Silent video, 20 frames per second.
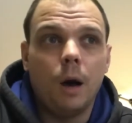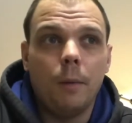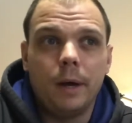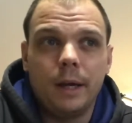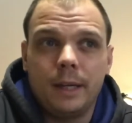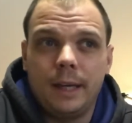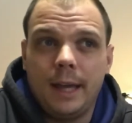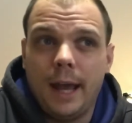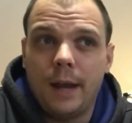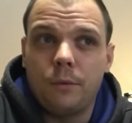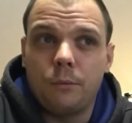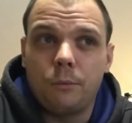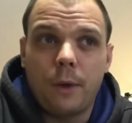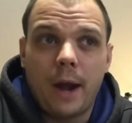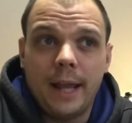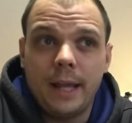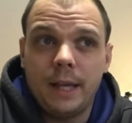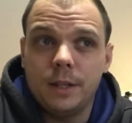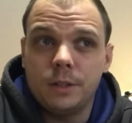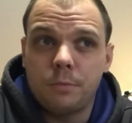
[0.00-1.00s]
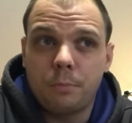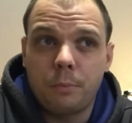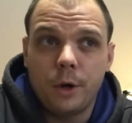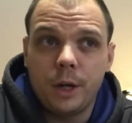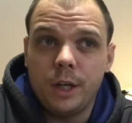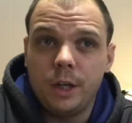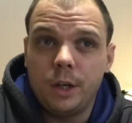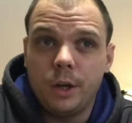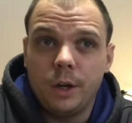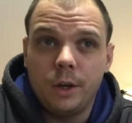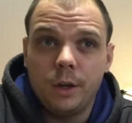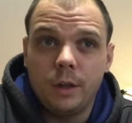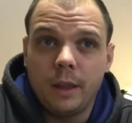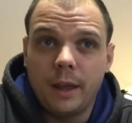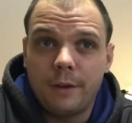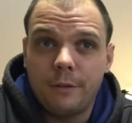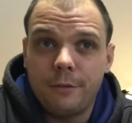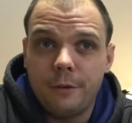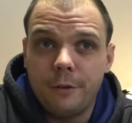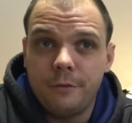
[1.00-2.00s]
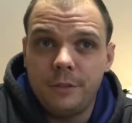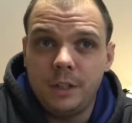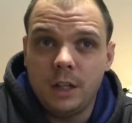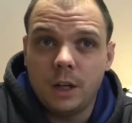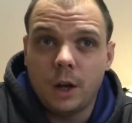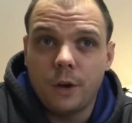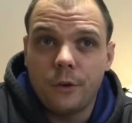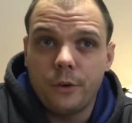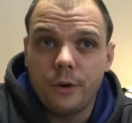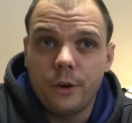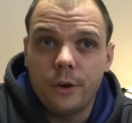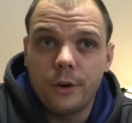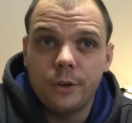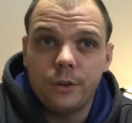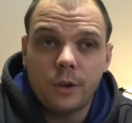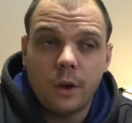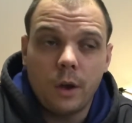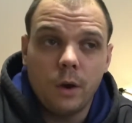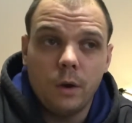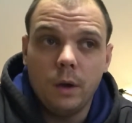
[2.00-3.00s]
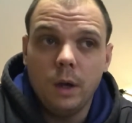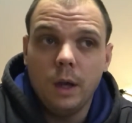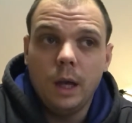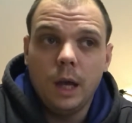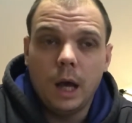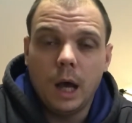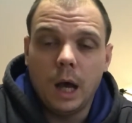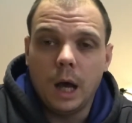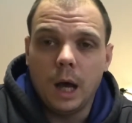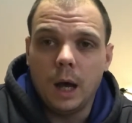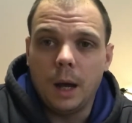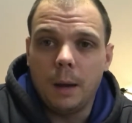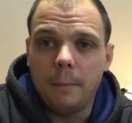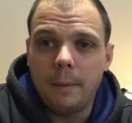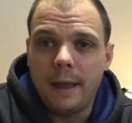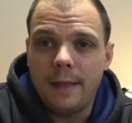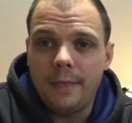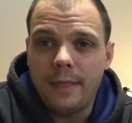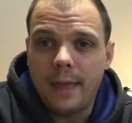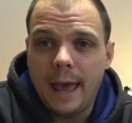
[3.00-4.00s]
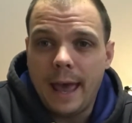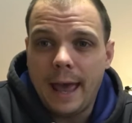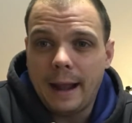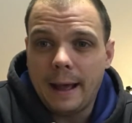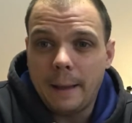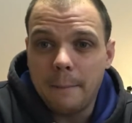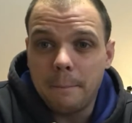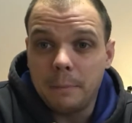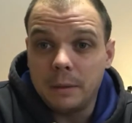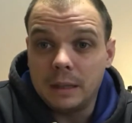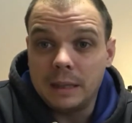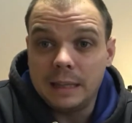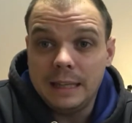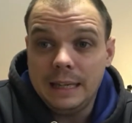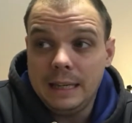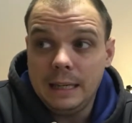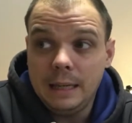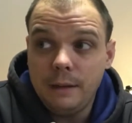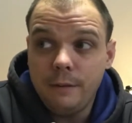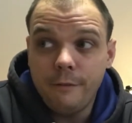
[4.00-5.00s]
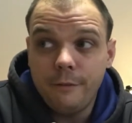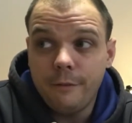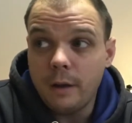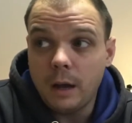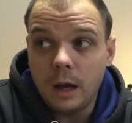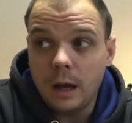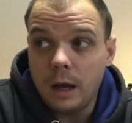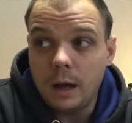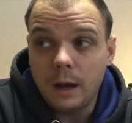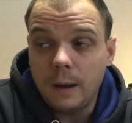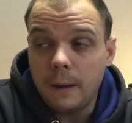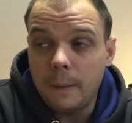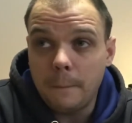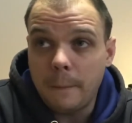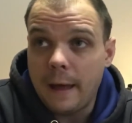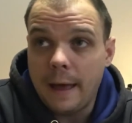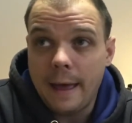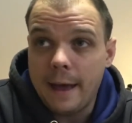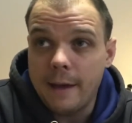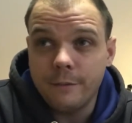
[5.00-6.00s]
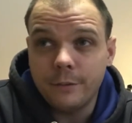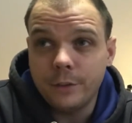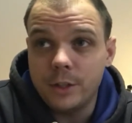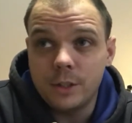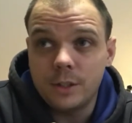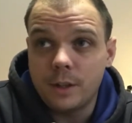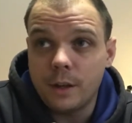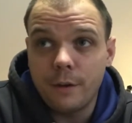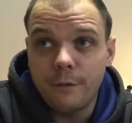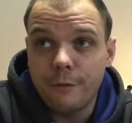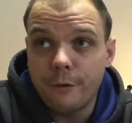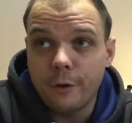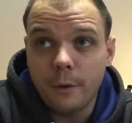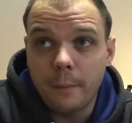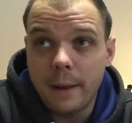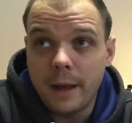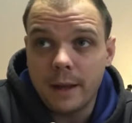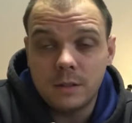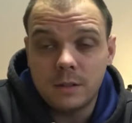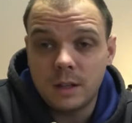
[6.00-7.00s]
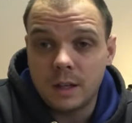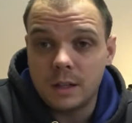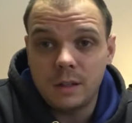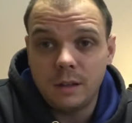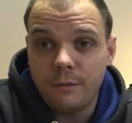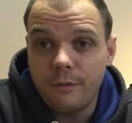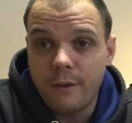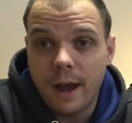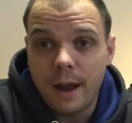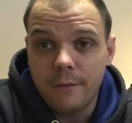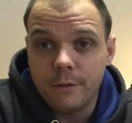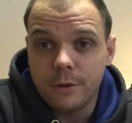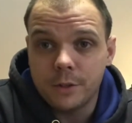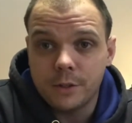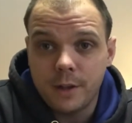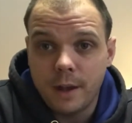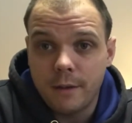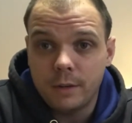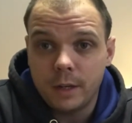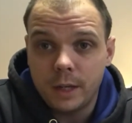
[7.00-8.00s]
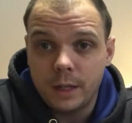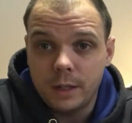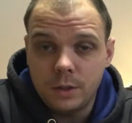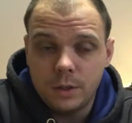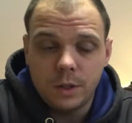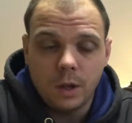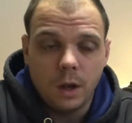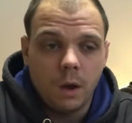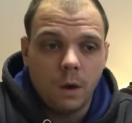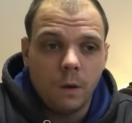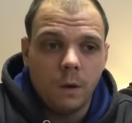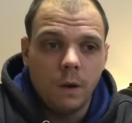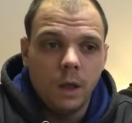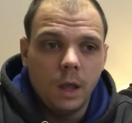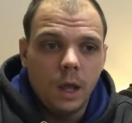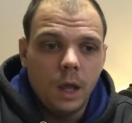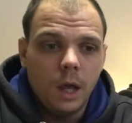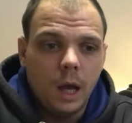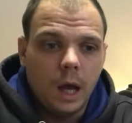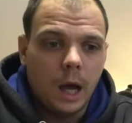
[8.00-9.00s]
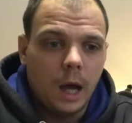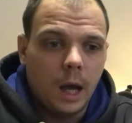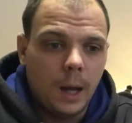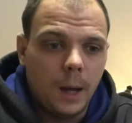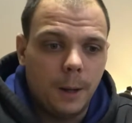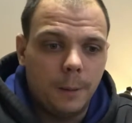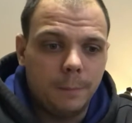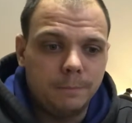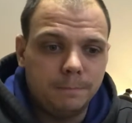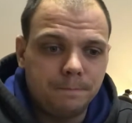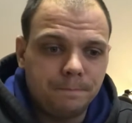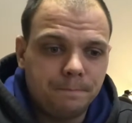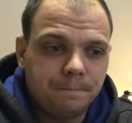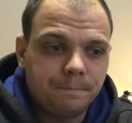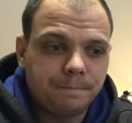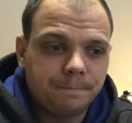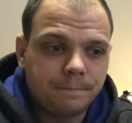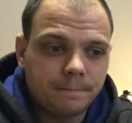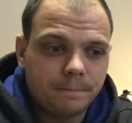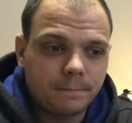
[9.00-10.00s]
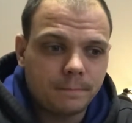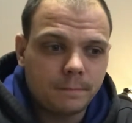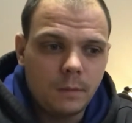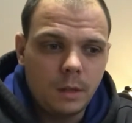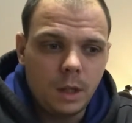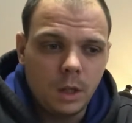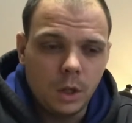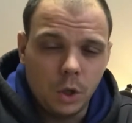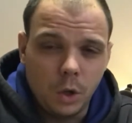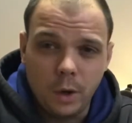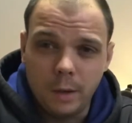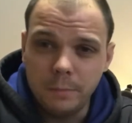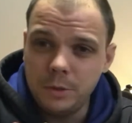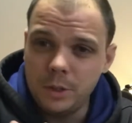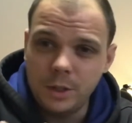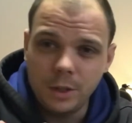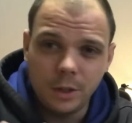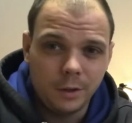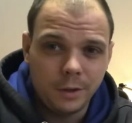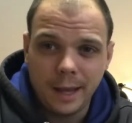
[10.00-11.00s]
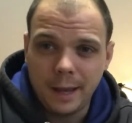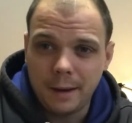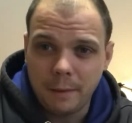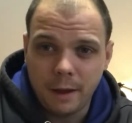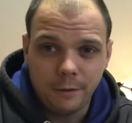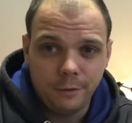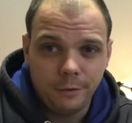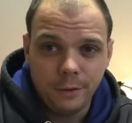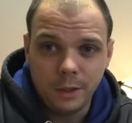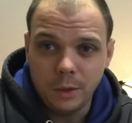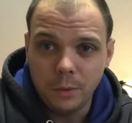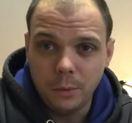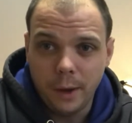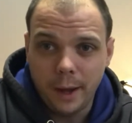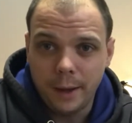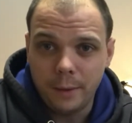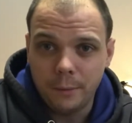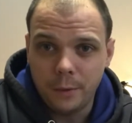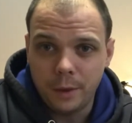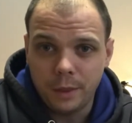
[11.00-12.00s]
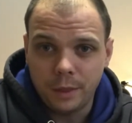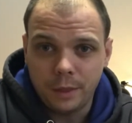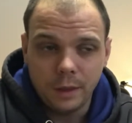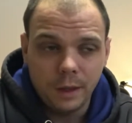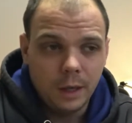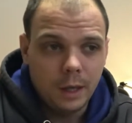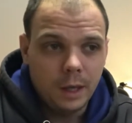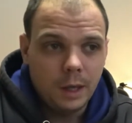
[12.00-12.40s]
Again, rank is pretty good, like $1,500 or so. And that, I believe, I have listed for about $65 or $70. So, you know, I'm still getting my feet wet with